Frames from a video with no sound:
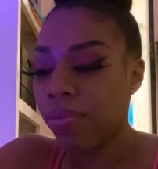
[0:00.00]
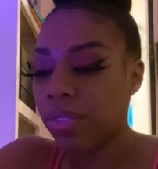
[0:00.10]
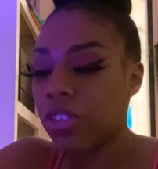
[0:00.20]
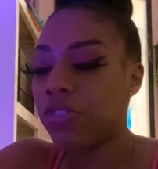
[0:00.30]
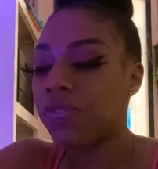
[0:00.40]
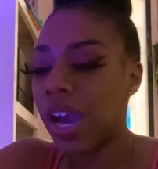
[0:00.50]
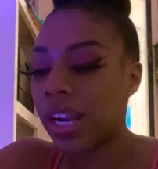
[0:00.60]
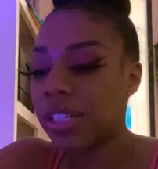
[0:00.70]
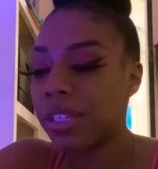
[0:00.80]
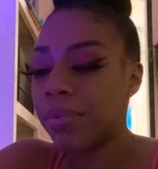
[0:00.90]
You
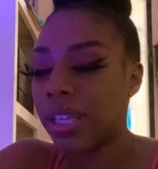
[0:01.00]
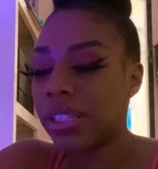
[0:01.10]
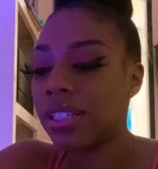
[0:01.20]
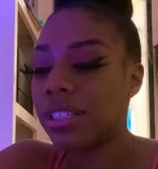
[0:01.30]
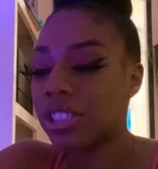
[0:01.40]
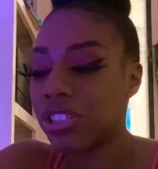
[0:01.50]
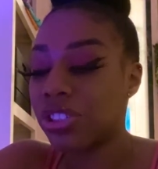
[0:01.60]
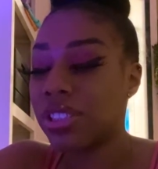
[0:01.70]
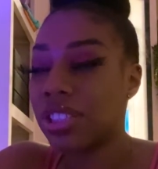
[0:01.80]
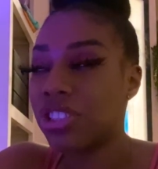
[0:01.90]
finally made a
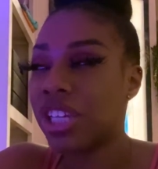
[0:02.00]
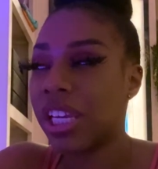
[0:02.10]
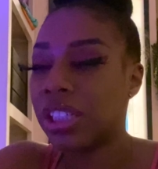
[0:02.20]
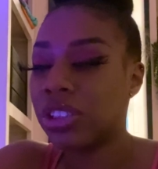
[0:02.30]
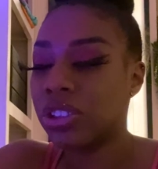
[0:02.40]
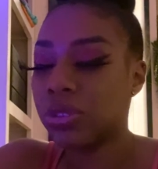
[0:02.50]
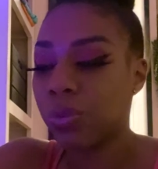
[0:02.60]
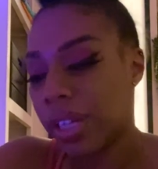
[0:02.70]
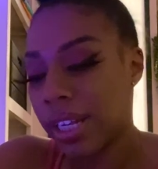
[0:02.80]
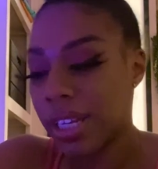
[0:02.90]
decision to change
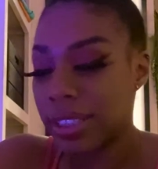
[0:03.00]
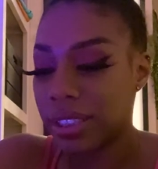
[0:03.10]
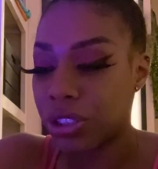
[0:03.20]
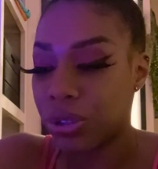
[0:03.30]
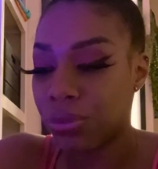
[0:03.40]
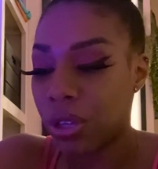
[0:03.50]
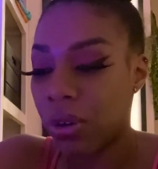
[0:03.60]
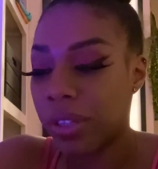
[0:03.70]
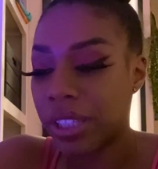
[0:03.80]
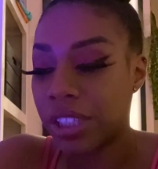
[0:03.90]
what it is that you
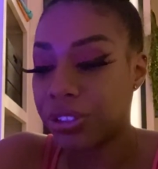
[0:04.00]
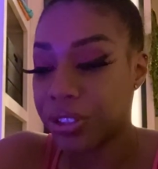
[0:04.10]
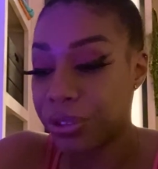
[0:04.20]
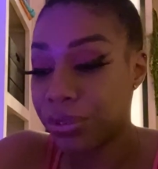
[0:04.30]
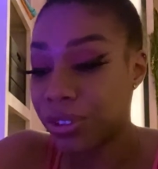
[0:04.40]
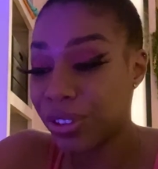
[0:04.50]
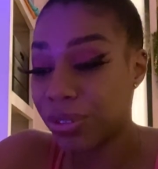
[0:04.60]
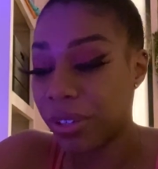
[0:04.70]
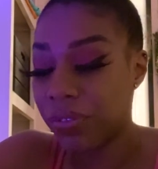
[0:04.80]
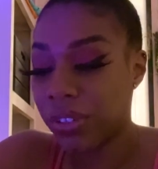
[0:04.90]
know and that you're used to,
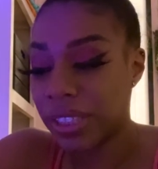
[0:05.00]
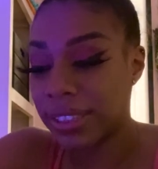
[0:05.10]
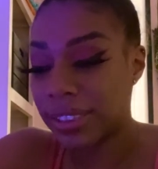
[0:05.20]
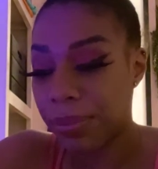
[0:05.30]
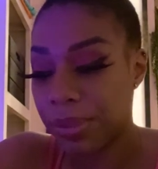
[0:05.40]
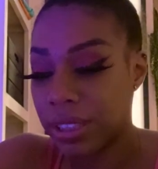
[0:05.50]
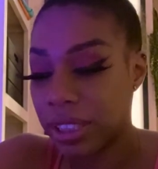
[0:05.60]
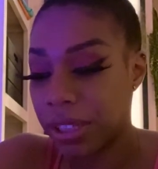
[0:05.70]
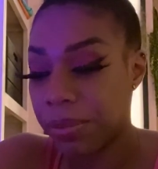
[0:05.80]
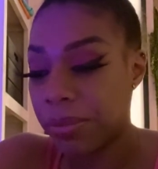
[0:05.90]
and really step into
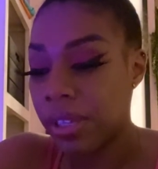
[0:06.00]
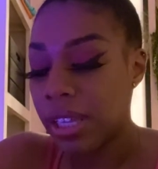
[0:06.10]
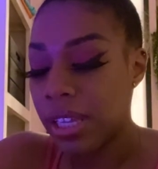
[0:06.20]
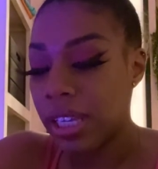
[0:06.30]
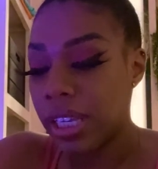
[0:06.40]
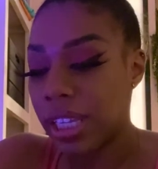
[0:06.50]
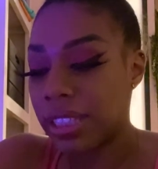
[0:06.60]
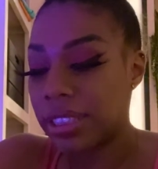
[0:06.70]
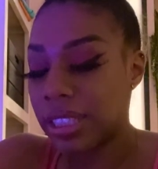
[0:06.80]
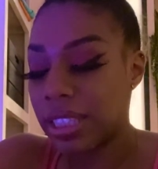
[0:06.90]
your,
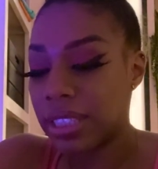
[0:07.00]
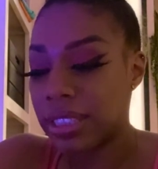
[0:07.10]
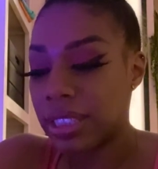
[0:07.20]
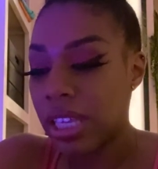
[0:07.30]
into this